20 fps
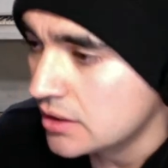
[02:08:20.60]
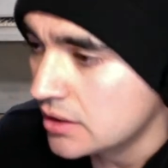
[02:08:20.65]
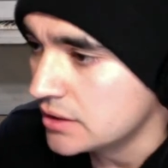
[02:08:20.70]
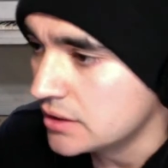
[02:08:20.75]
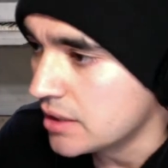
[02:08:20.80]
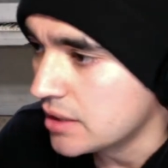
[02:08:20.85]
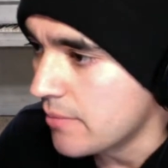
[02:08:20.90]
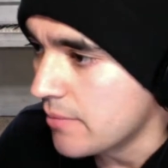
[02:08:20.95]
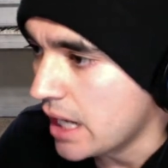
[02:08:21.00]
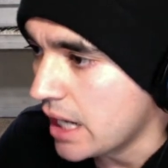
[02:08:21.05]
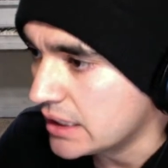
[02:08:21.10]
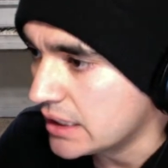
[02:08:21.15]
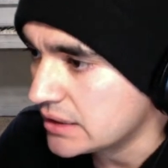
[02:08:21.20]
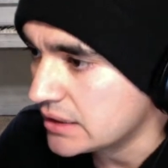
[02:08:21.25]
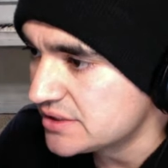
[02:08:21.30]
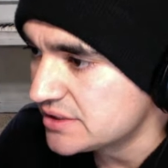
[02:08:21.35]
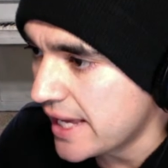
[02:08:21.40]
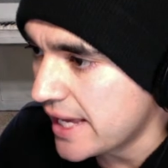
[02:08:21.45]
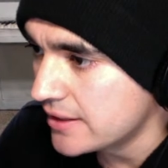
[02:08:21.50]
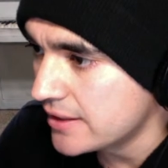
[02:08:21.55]
And they're back in
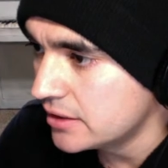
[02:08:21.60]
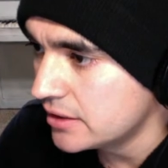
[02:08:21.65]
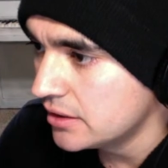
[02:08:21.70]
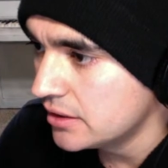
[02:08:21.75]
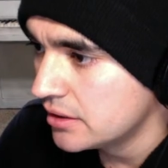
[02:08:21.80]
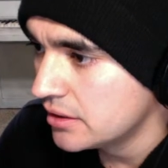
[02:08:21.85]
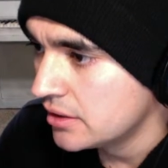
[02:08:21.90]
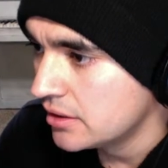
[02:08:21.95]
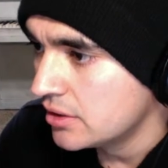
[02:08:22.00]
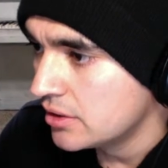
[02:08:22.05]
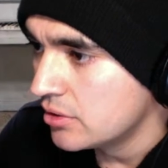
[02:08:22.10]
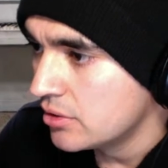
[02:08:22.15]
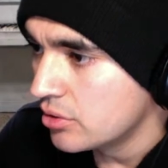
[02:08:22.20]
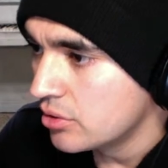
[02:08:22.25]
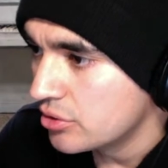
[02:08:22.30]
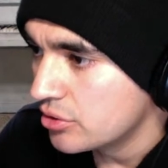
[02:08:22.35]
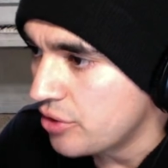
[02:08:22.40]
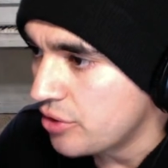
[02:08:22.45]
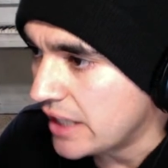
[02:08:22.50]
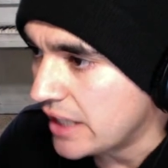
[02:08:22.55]
the center.
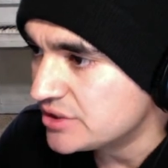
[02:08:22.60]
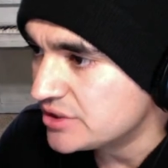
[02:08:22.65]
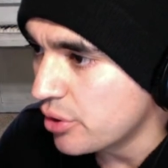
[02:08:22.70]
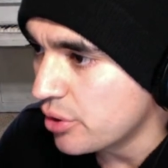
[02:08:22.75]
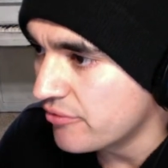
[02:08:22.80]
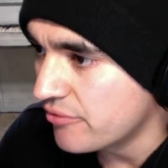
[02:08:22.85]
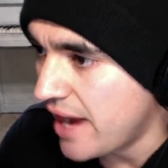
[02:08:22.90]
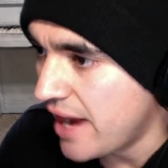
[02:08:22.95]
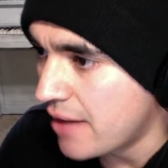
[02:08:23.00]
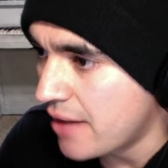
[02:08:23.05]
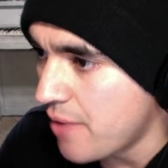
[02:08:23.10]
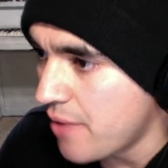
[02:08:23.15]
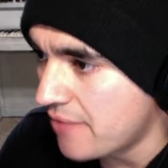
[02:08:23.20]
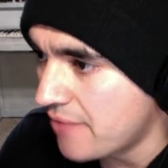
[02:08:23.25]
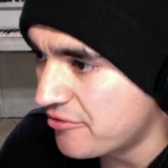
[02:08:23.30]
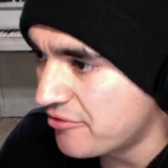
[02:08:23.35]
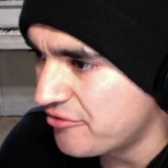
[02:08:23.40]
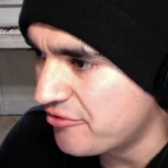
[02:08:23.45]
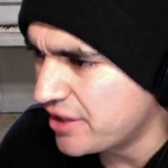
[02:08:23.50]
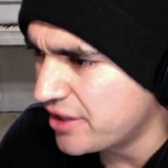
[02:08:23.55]
Crazy overhand
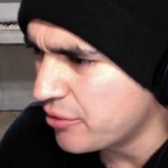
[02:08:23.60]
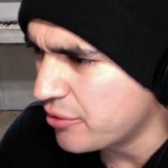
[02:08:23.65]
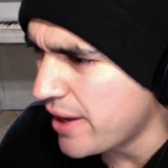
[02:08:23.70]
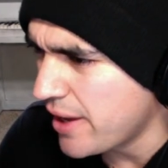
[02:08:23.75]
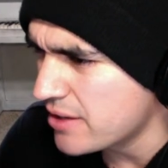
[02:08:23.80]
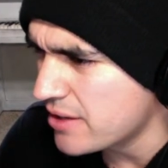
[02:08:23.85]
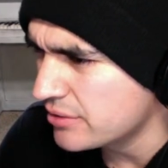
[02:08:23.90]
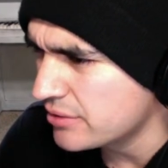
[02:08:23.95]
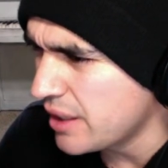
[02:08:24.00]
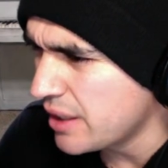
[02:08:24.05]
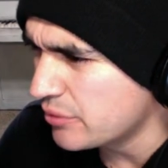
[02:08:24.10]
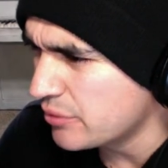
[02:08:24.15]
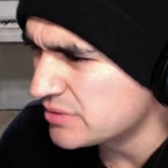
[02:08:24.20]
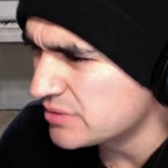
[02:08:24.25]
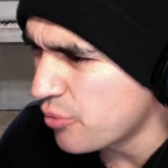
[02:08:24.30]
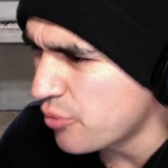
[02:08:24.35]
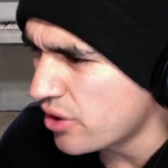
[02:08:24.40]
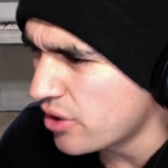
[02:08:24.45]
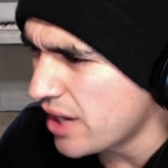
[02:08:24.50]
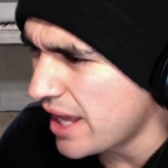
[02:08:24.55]
right from Figueiredo that was
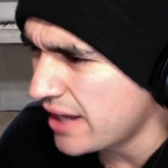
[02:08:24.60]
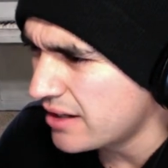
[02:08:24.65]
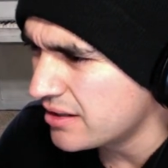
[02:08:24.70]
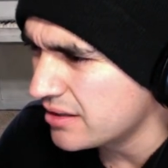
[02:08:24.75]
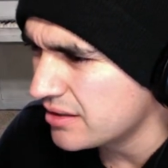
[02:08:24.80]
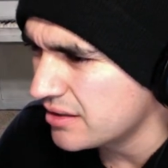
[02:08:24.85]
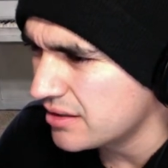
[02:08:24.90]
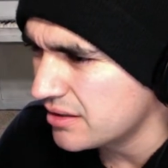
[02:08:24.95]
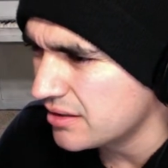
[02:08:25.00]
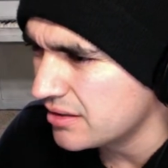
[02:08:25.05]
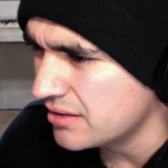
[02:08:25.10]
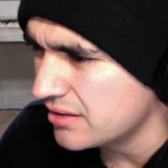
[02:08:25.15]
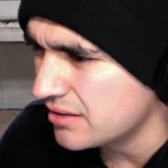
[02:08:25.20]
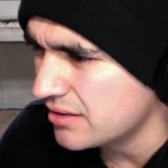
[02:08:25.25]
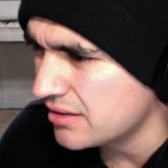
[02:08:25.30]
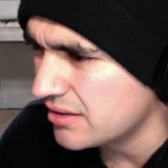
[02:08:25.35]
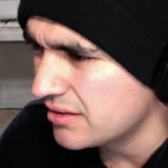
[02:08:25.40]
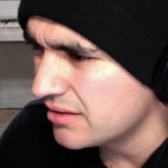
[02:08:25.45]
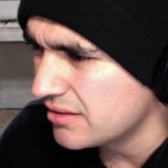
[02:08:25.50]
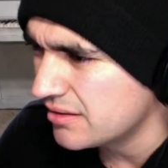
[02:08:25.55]
more like
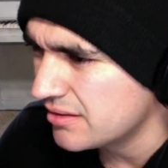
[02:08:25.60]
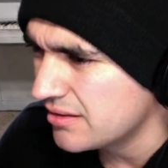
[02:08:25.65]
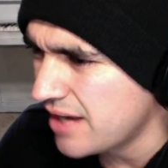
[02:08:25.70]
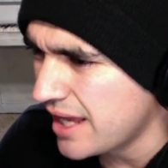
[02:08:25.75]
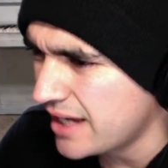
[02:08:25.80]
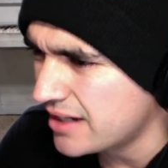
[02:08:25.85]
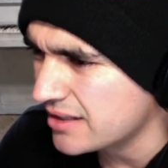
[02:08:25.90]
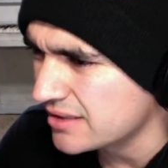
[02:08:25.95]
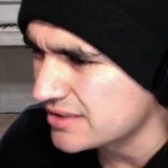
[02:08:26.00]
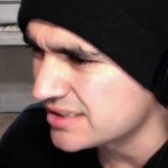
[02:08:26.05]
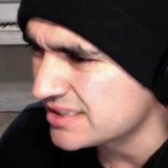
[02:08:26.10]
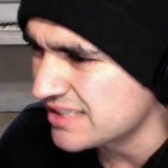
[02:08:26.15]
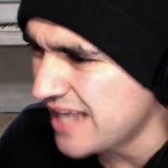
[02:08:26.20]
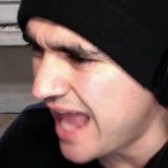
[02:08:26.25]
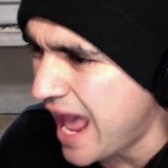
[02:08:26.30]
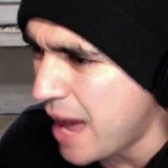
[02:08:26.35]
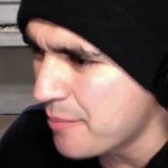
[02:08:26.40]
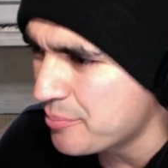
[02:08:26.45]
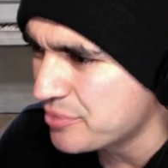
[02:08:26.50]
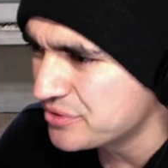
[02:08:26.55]
a
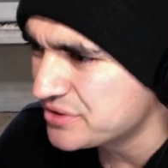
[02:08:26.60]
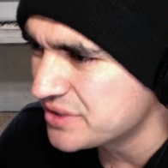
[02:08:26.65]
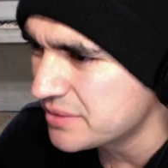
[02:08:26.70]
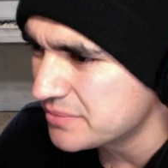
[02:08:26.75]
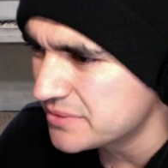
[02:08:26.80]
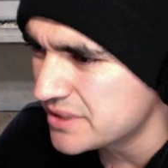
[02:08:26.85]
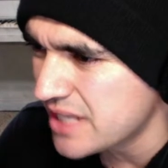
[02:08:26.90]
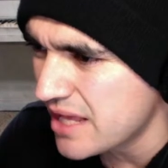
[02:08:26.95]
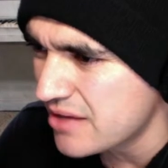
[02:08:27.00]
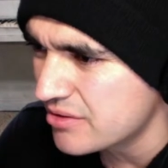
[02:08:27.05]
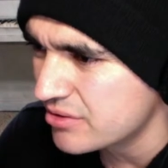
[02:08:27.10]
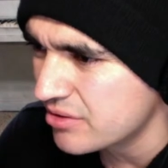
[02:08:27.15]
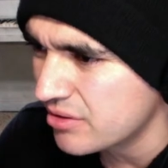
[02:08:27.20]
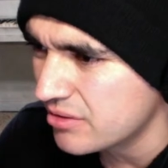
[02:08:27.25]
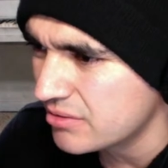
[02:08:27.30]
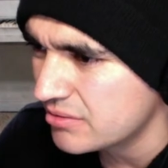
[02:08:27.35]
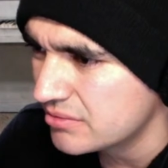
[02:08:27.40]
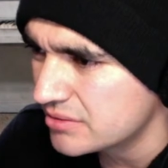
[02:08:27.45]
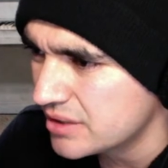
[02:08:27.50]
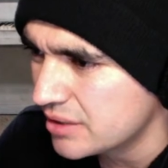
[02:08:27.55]
slap or something. I don't
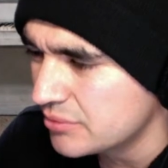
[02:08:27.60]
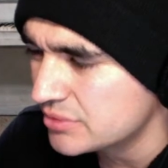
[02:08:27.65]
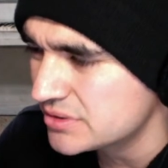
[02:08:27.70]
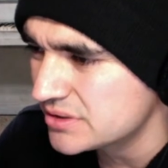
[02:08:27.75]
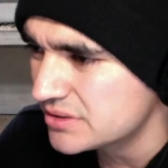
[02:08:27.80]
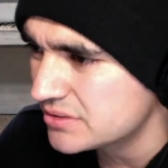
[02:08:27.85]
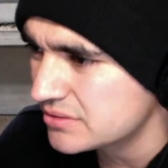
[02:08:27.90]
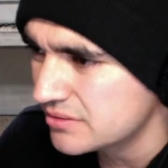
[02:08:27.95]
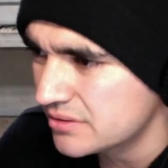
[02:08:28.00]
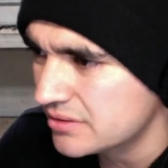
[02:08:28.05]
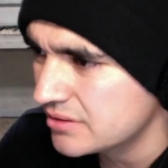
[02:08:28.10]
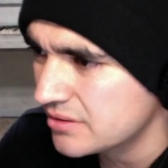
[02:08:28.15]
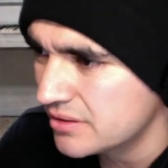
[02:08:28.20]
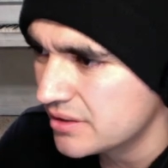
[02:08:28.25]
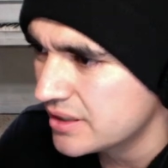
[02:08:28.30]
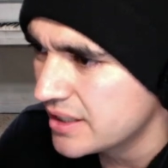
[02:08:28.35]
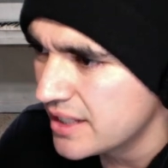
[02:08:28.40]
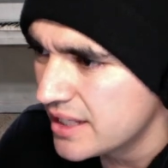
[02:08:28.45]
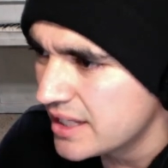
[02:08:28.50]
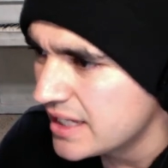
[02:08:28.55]
know.
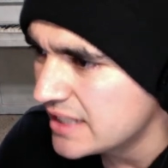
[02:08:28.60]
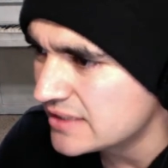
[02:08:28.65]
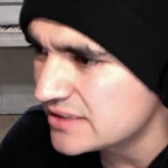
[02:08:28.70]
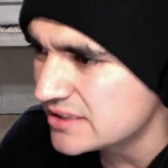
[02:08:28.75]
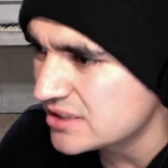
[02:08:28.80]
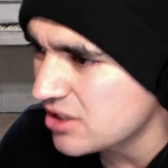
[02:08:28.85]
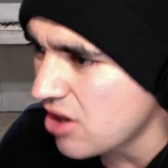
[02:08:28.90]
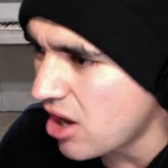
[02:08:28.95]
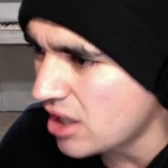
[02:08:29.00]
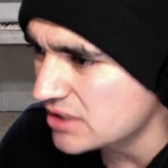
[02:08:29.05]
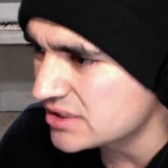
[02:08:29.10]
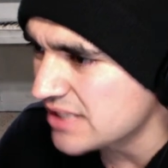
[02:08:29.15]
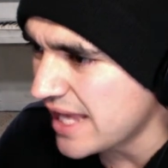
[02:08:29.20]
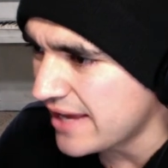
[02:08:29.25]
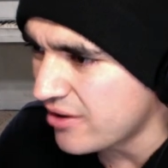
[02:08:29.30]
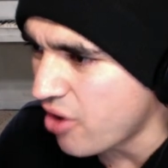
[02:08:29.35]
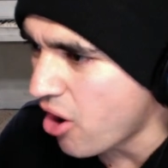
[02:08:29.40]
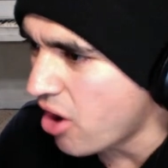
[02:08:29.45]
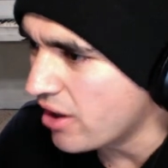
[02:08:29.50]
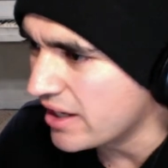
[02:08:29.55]
He just lost
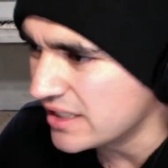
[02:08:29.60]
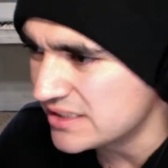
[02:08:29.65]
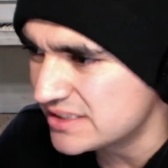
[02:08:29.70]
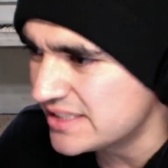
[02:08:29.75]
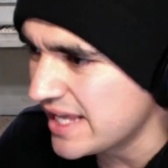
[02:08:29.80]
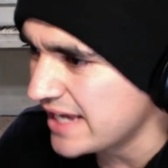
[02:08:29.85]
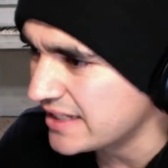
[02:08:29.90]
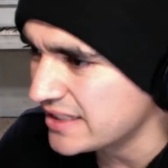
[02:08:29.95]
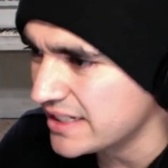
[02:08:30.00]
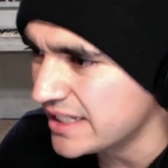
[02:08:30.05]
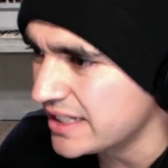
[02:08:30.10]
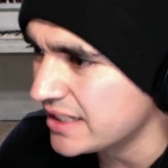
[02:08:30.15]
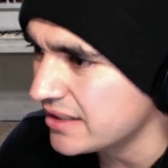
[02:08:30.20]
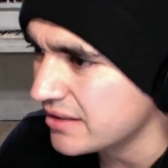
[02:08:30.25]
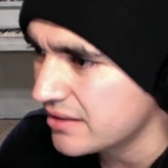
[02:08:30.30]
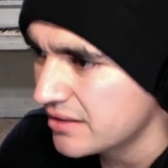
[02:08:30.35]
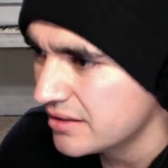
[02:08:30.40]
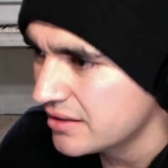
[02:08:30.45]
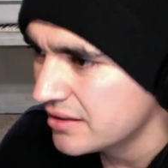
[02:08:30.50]
like all his technique.